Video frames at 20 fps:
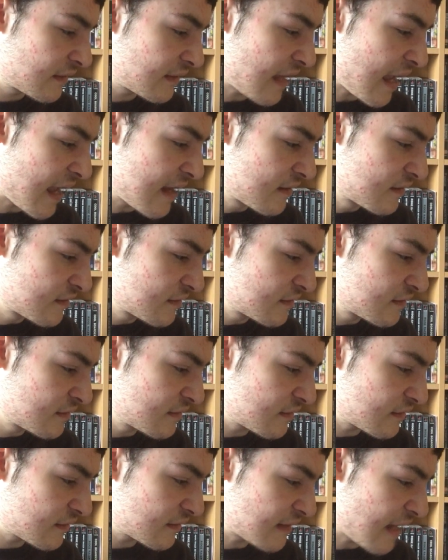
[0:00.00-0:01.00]

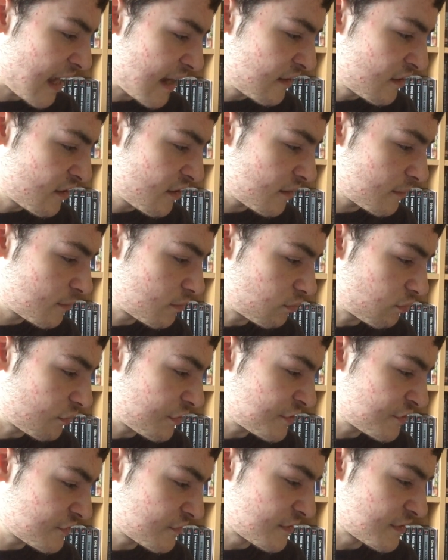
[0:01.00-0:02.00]
Kenna
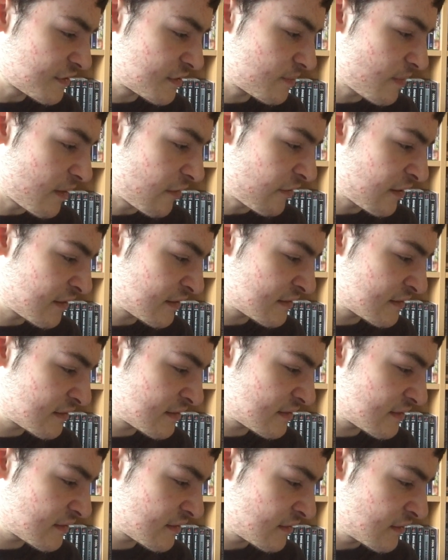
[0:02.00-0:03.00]
Bridge of the
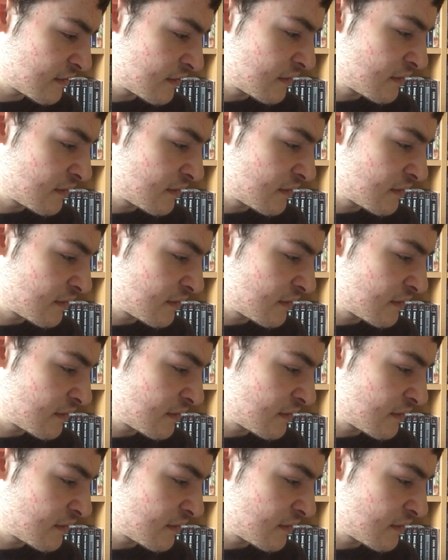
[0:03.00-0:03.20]
Spirits,